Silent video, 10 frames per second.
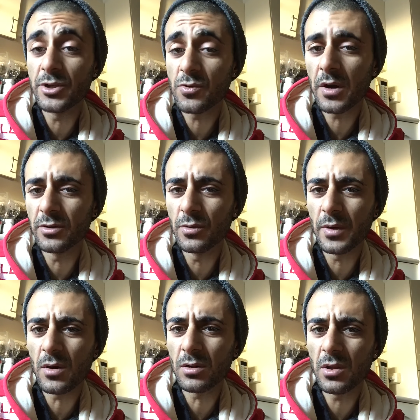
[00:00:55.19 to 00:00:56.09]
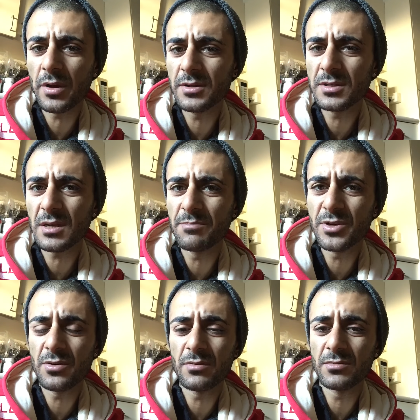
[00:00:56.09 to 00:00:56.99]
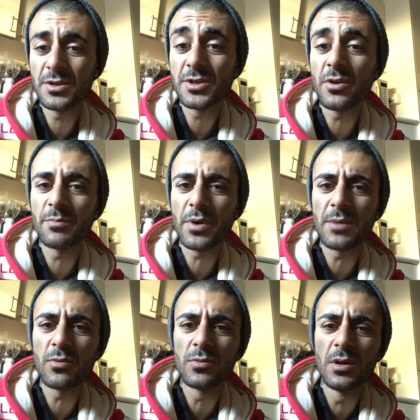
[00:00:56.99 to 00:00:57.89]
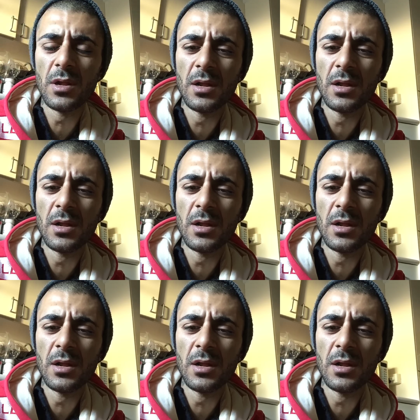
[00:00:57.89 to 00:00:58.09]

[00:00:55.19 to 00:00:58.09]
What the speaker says: tried doing online to certain people.